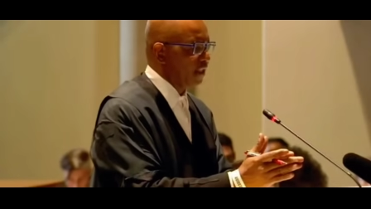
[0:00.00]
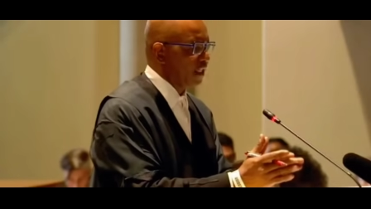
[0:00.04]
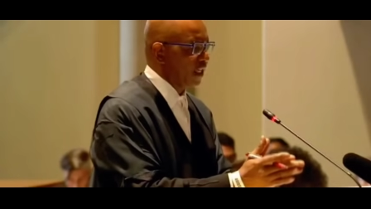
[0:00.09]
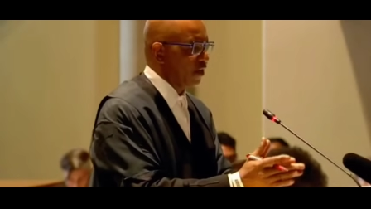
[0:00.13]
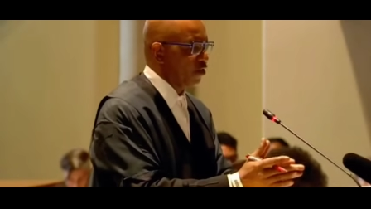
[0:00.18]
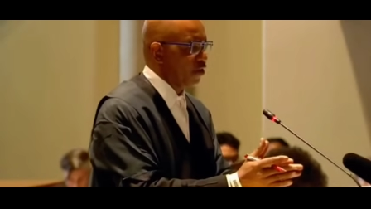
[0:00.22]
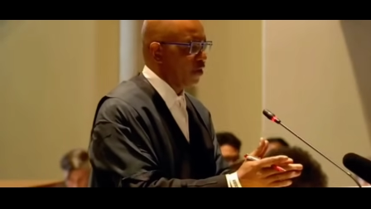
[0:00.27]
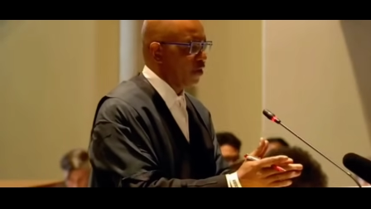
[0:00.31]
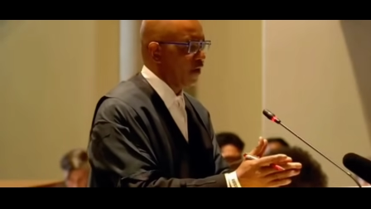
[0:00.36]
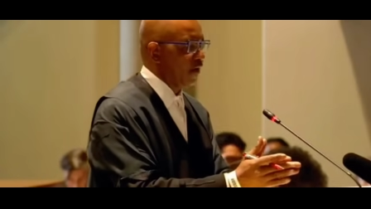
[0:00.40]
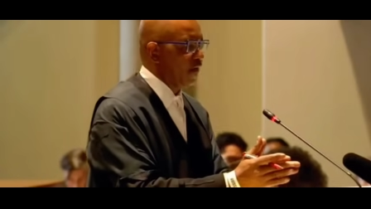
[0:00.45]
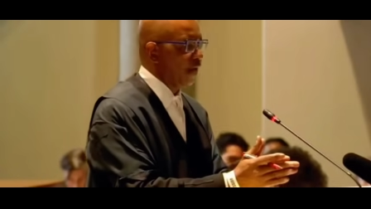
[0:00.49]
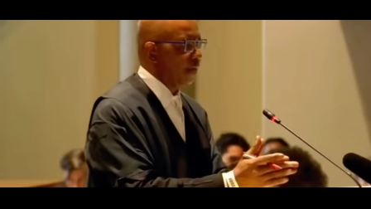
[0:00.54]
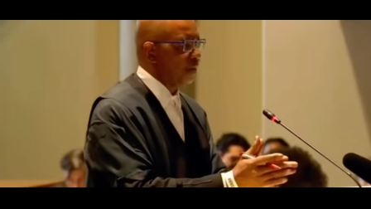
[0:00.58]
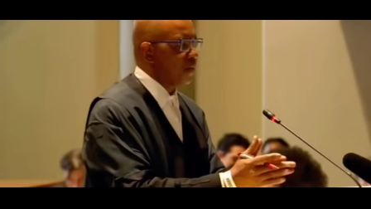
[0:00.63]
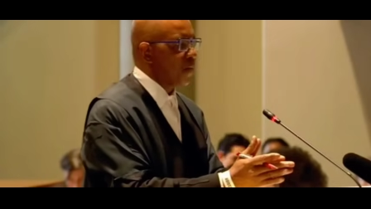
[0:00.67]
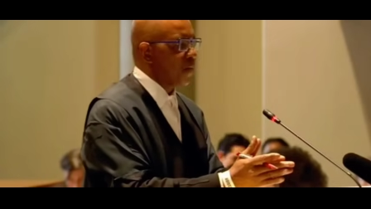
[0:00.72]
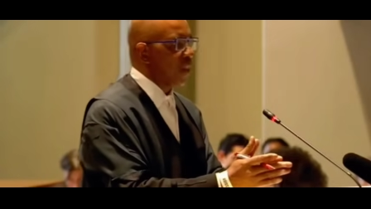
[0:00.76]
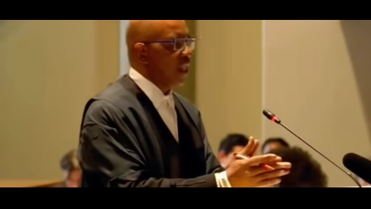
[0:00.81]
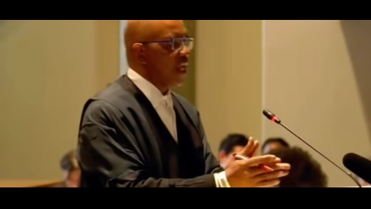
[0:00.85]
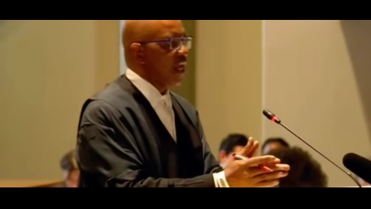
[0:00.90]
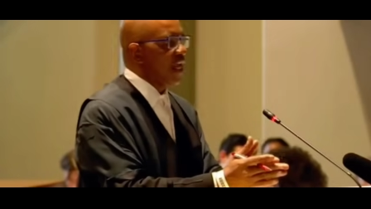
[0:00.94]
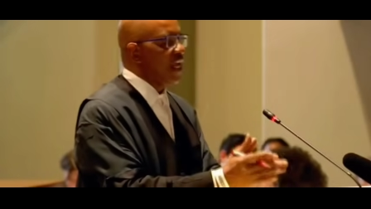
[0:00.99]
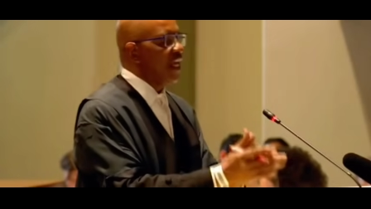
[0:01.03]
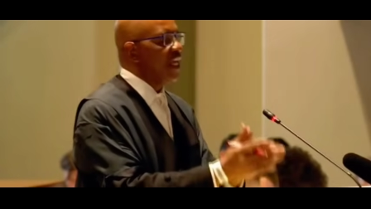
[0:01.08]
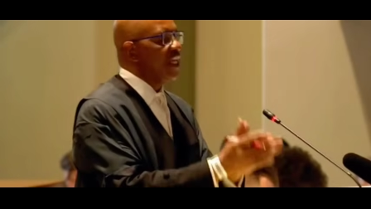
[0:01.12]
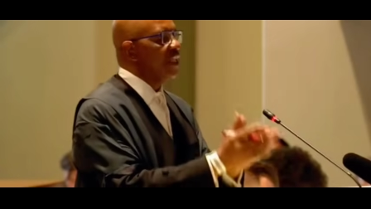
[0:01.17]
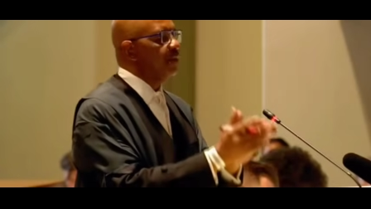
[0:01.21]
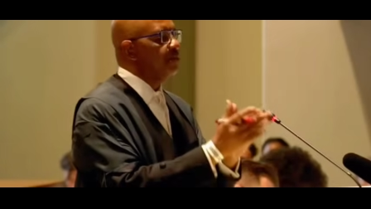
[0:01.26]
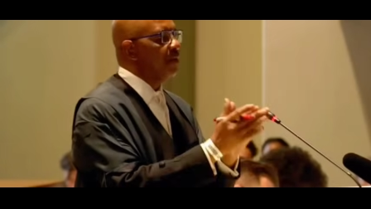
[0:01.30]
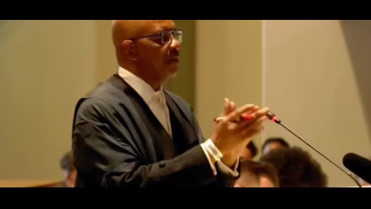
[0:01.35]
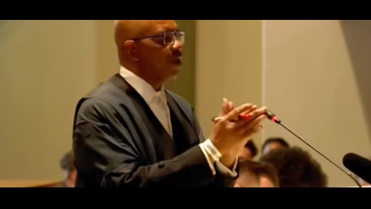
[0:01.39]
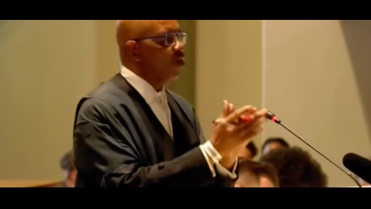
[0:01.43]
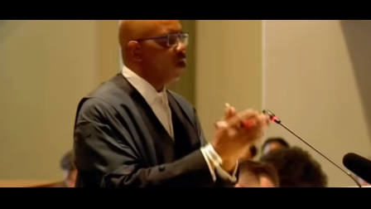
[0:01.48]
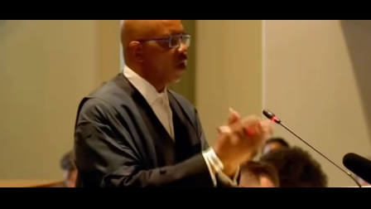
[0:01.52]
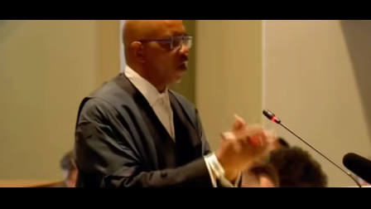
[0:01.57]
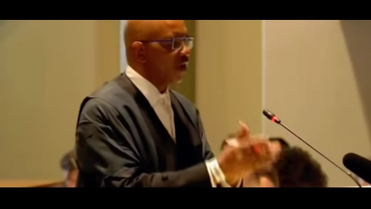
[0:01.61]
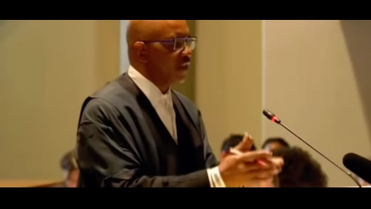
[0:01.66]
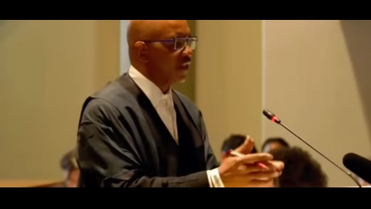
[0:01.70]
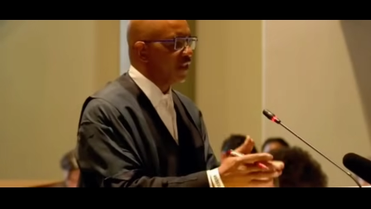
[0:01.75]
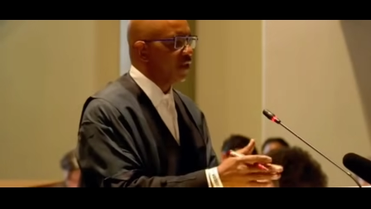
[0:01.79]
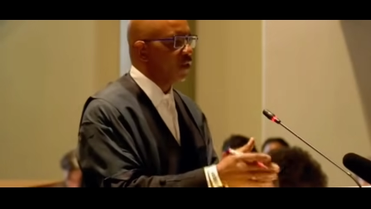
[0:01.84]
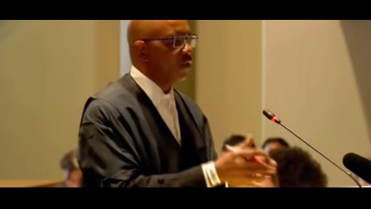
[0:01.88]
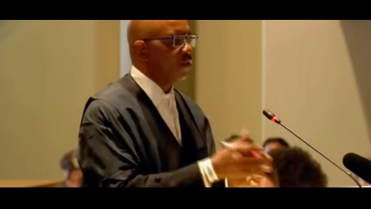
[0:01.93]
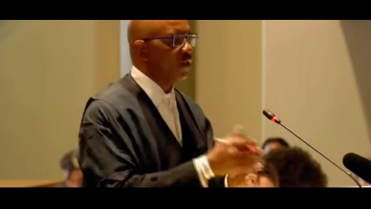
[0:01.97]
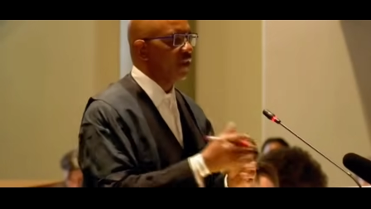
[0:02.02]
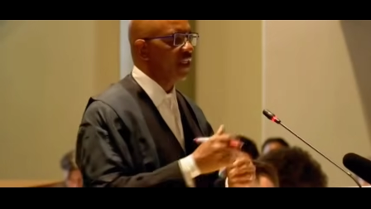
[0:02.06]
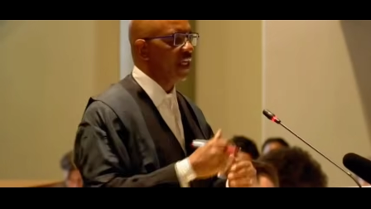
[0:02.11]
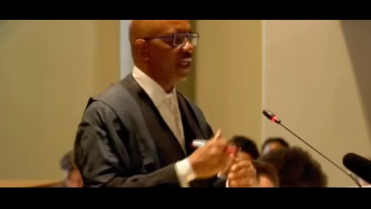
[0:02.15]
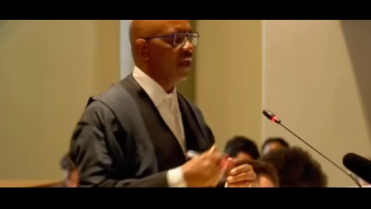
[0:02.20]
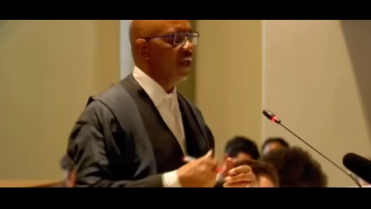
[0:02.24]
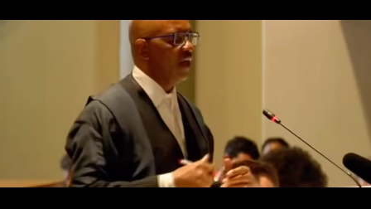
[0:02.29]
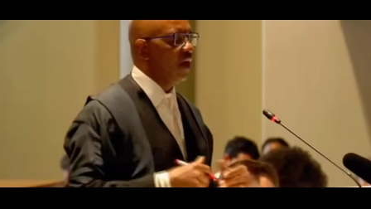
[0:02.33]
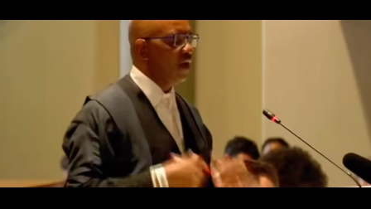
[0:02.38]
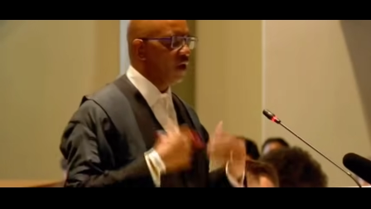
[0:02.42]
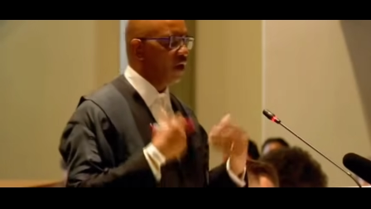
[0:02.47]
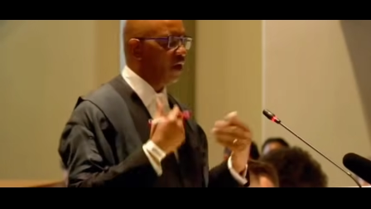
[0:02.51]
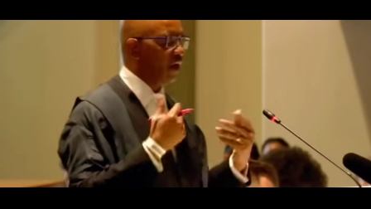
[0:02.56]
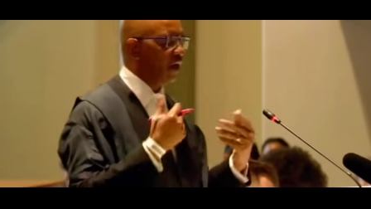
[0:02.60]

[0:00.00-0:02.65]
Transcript: Taron, is because we say,